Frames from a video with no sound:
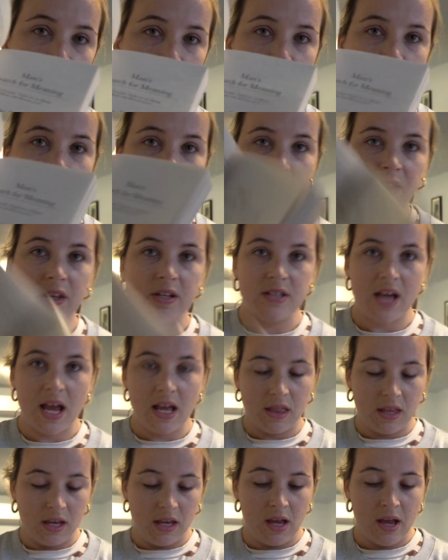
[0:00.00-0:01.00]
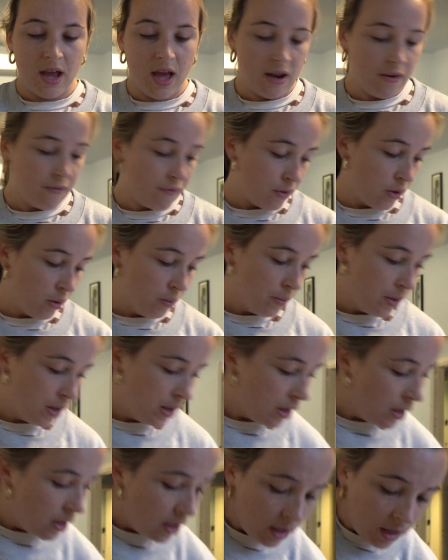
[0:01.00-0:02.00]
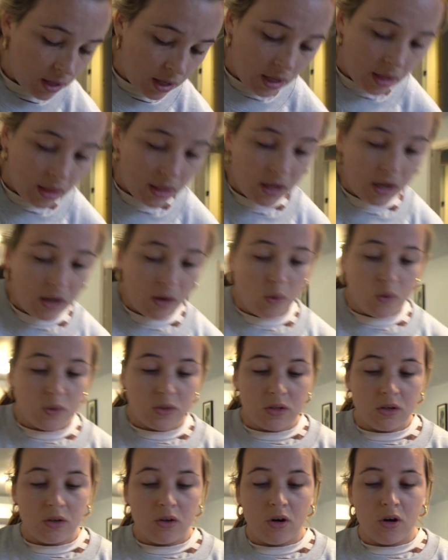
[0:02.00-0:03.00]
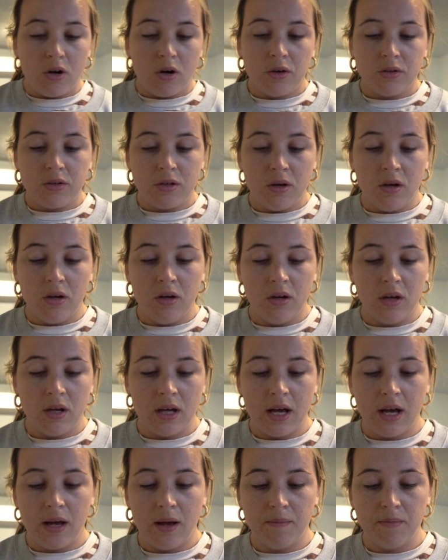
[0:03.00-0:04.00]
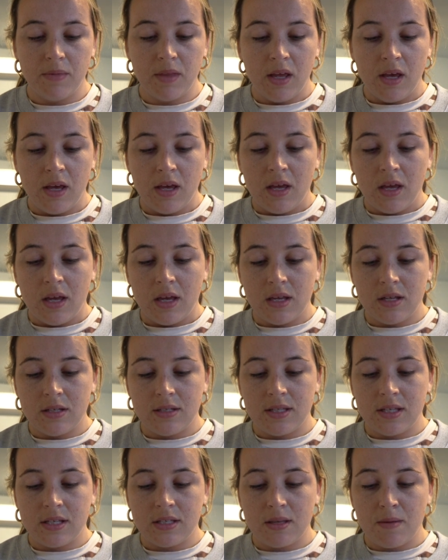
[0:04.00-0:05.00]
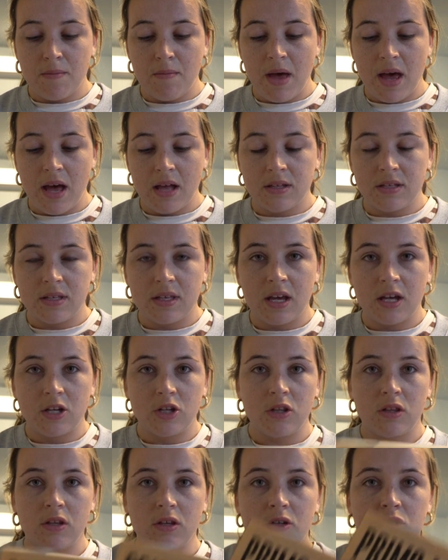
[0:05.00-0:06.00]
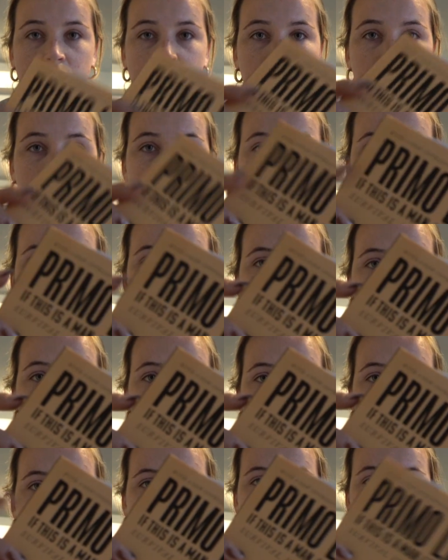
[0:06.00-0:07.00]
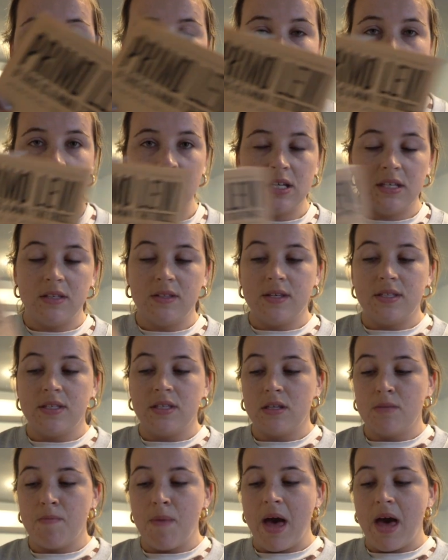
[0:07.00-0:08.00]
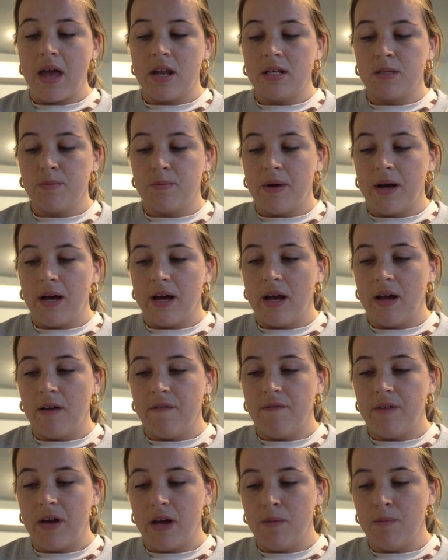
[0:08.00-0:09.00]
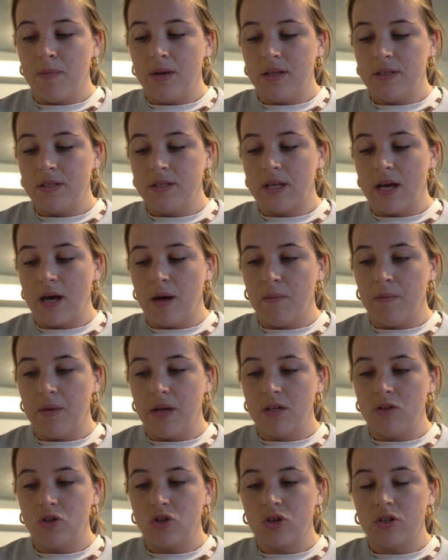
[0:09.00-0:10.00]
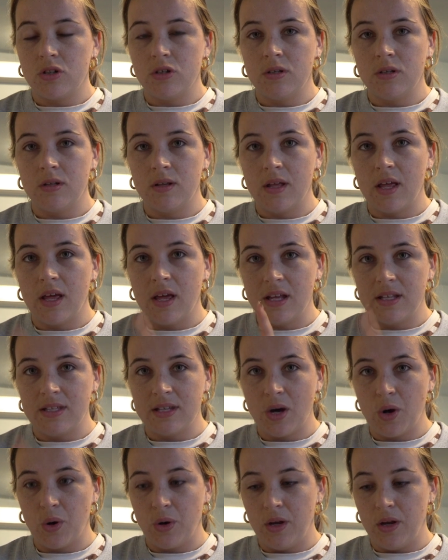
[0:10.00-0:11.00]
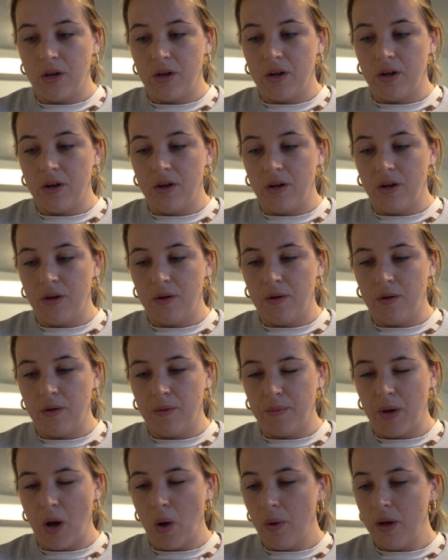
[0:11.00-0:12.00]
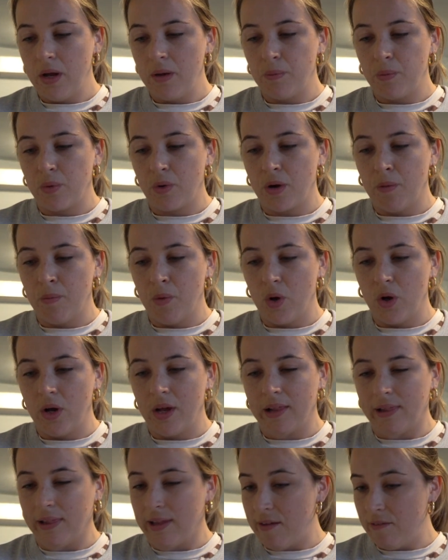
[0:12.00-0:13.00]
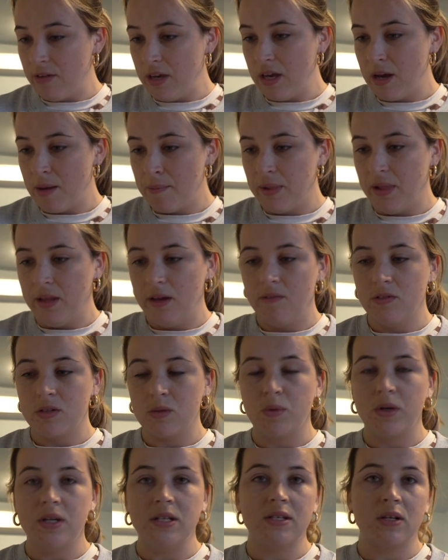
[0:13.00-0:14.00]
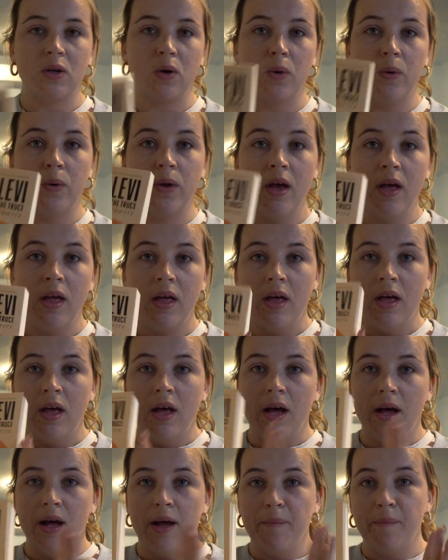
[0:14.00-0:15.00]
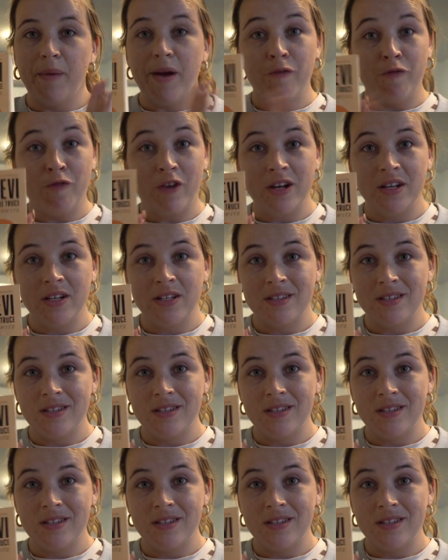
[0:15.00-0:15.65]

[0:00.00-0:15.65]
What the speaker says: with the date that you get it from. And then I also got Is This a Man / The Truth? So Is This a Man is by a famous Italian poet, Primo Levi, I believe is what he's called. My friend is